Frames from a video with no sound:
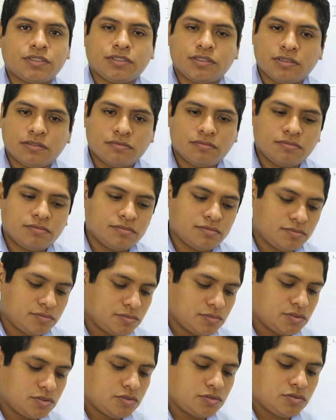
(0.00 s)
Just
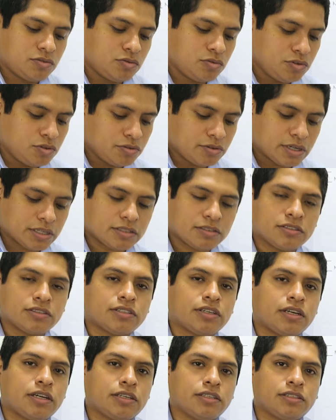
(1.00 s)
do your
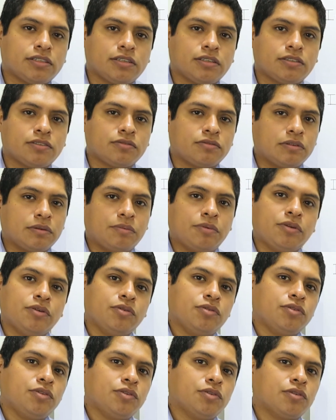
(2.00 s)
exercises,
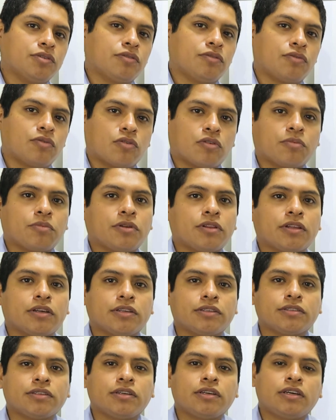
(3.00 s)
review your
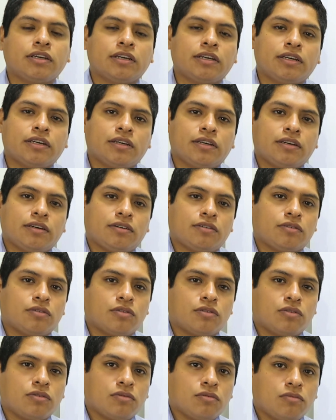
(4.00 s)
formulas,
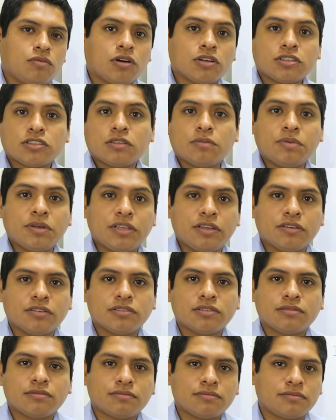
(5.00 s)
or watch the
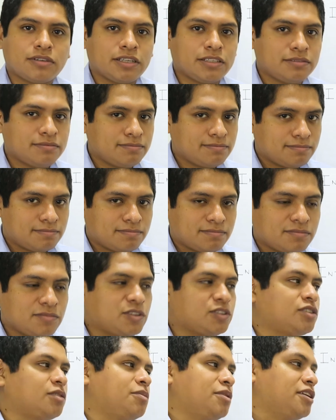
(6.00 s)
videos, right?
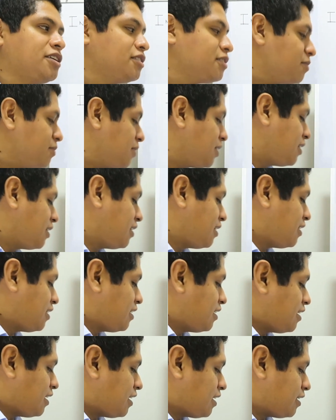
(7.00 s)
Watch the videos,
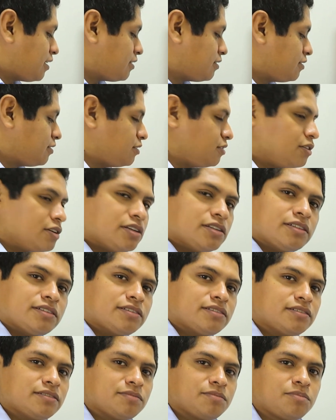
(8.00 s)
and you
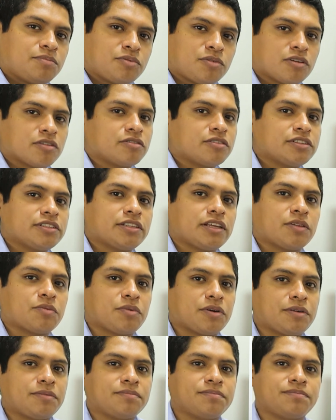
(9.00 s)
can progress that
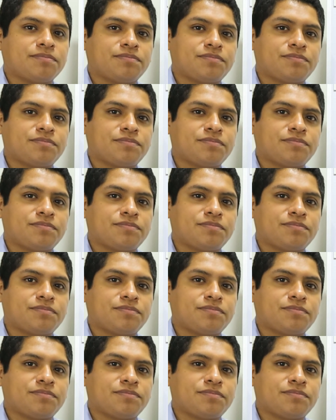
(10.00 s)
way.